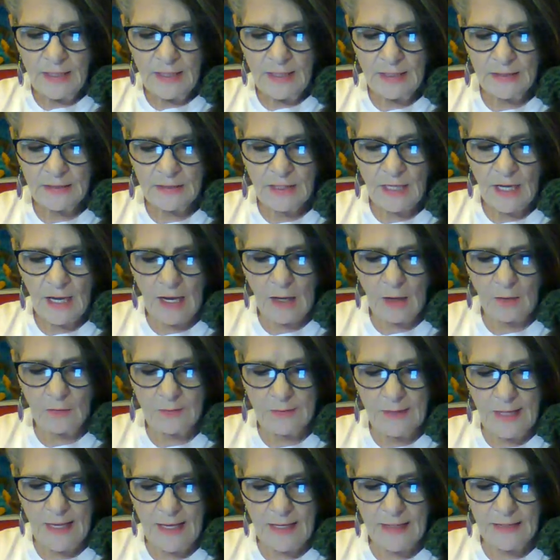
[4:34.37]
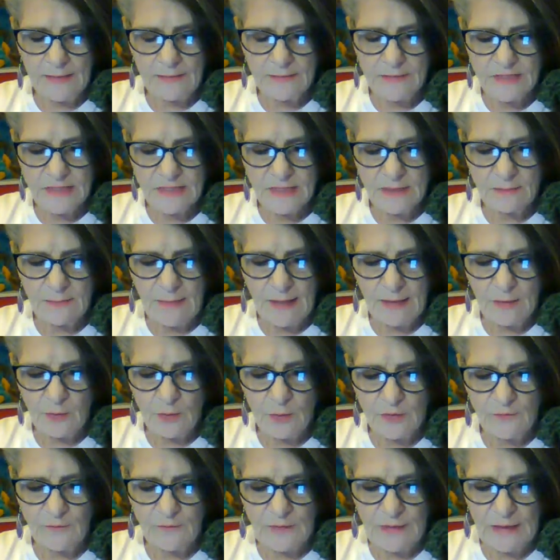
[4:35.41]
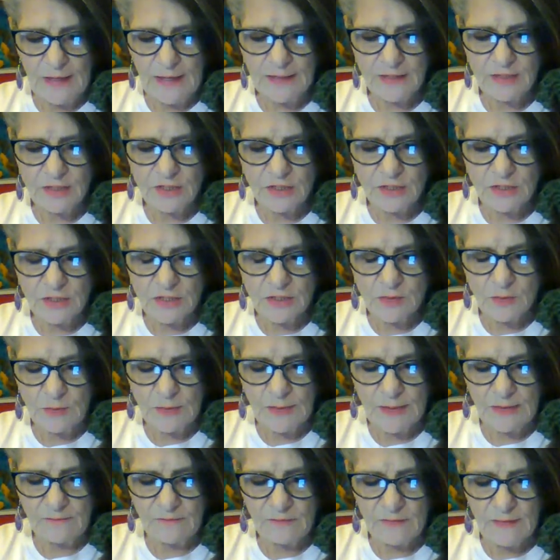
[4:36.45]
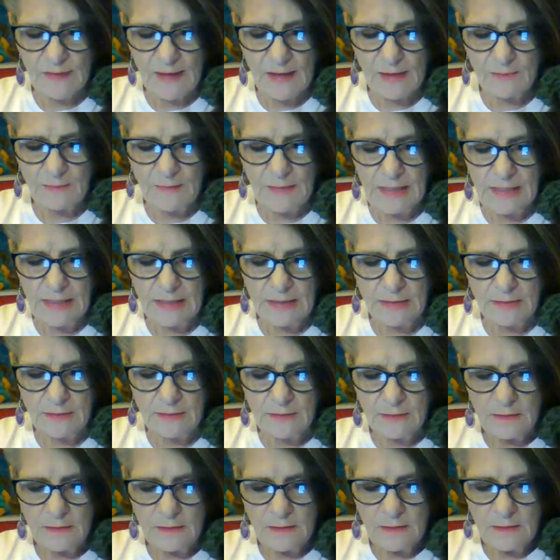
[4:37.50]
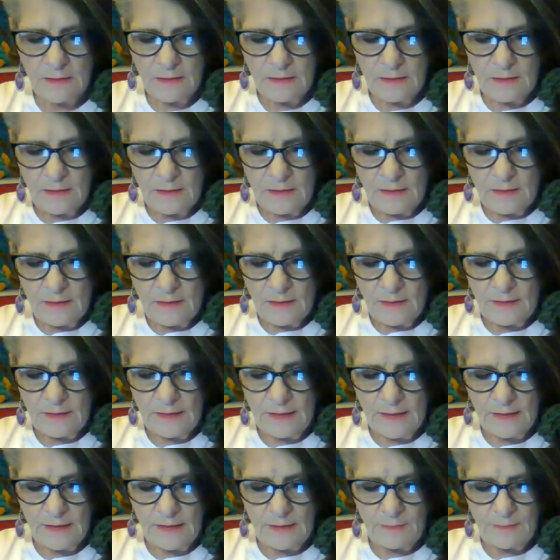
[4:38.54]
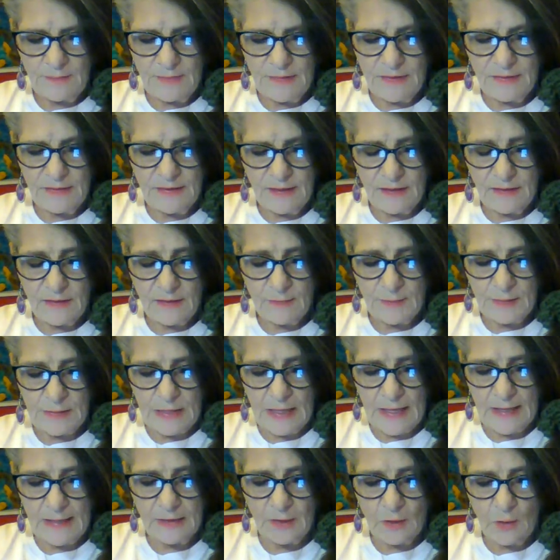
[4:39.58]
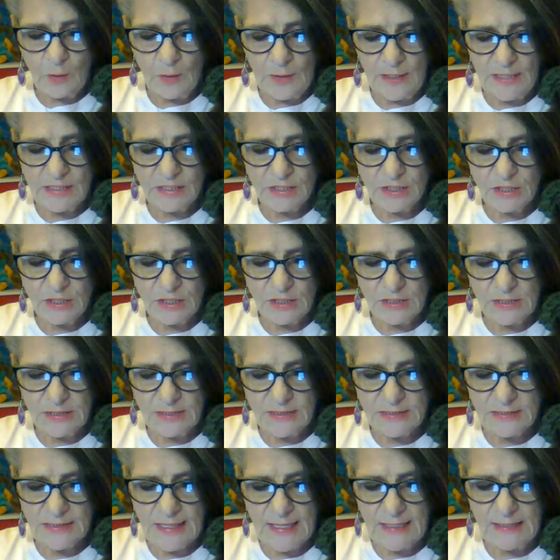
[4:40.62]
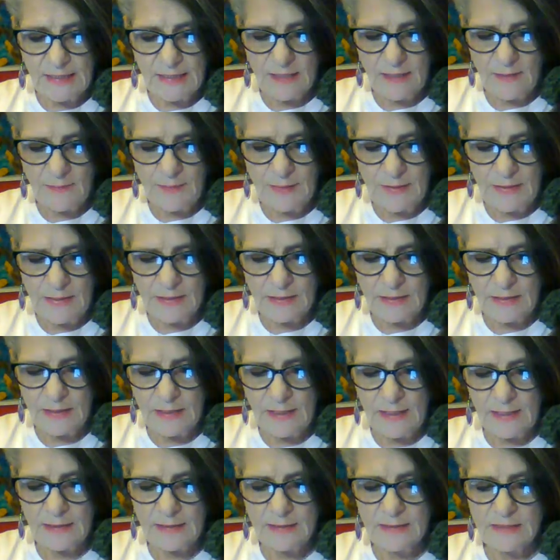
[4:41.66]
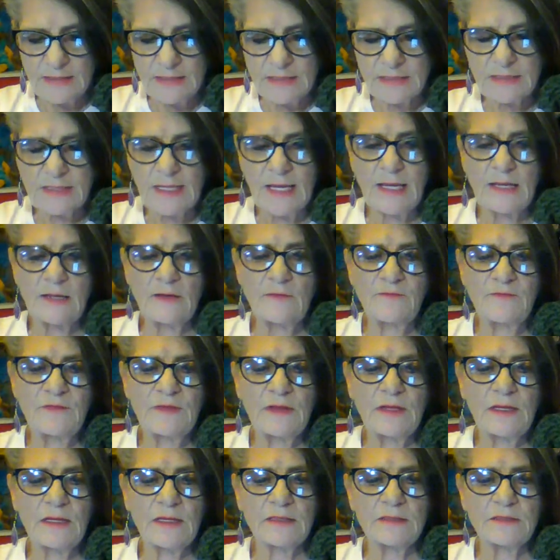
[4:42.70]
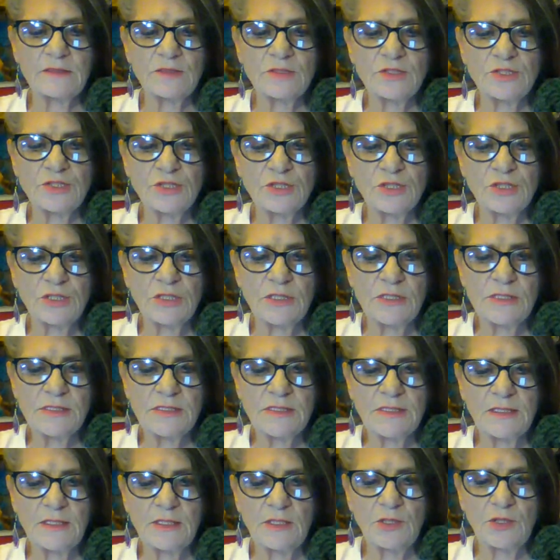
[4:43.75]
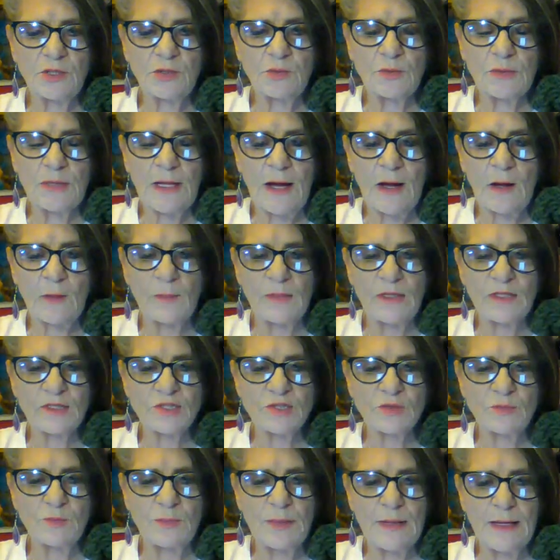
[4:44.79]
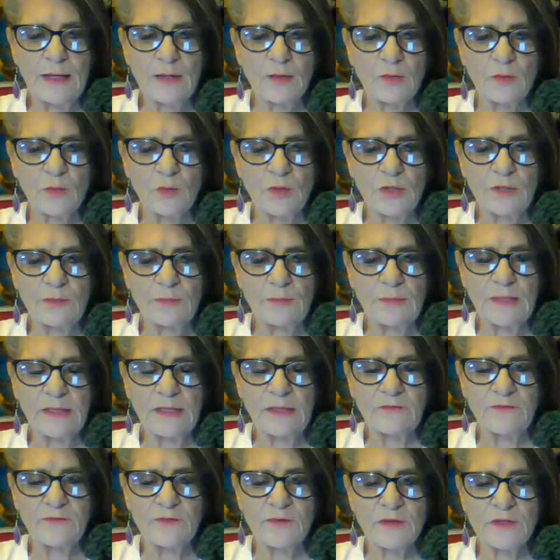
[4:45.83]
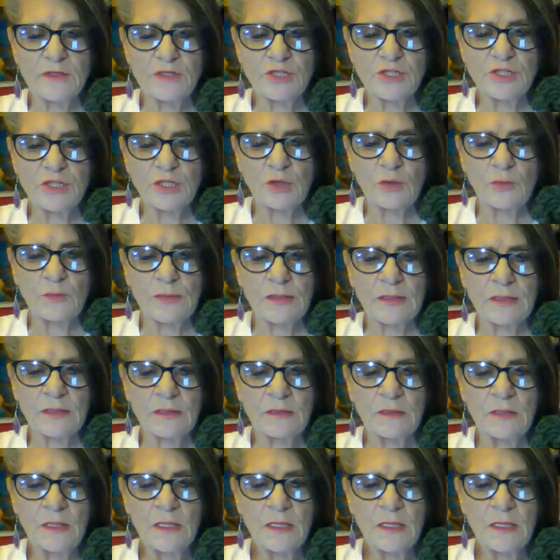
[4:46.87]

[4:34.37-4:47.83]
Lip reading: and call names and make reflections whenever they meet. Then the plain question is, ain't it a pity that this state of things should continue, and how much better would it be for the gentleman